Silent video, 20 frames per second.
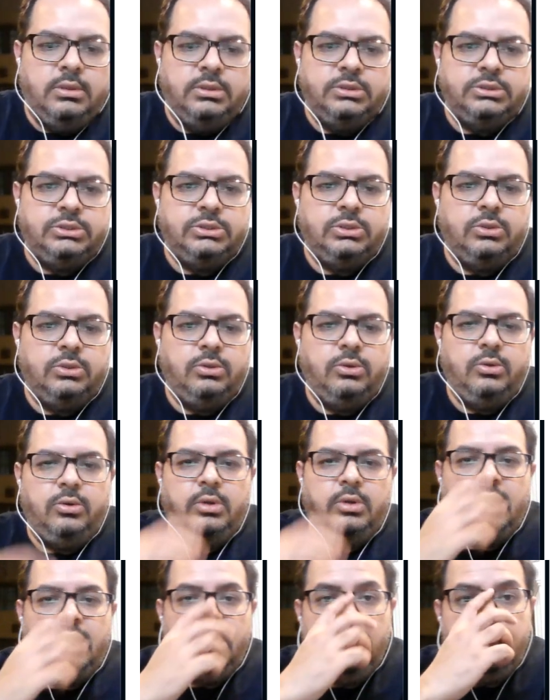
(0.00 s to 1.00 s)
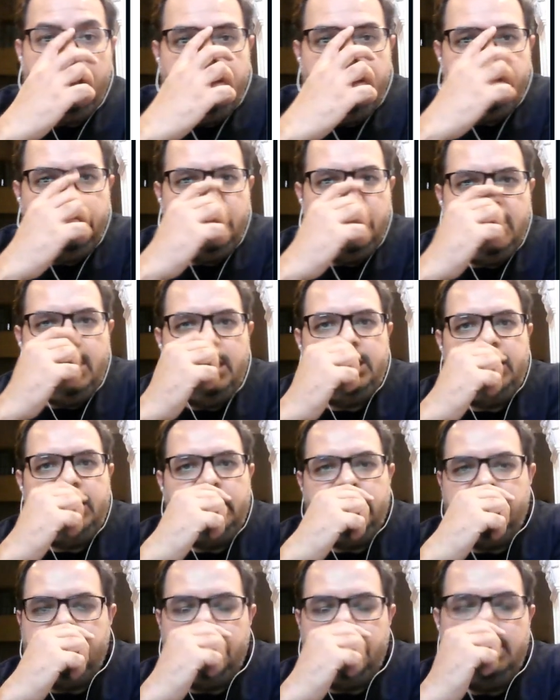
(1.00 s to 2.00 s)
So, yeah, I
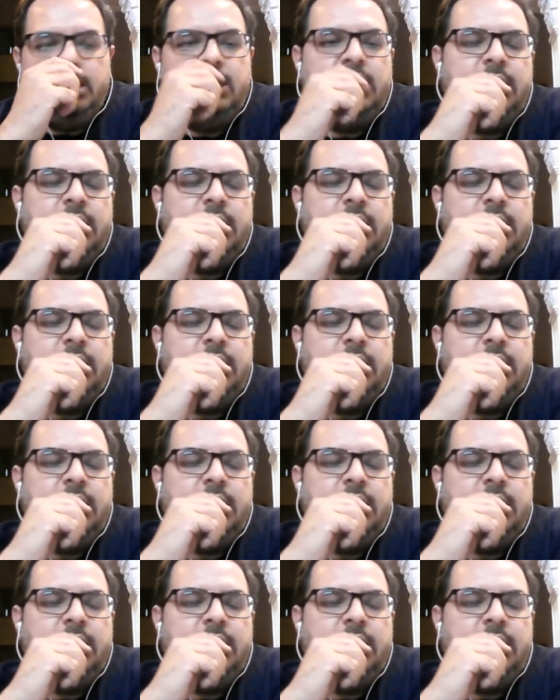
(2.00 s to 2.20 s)
think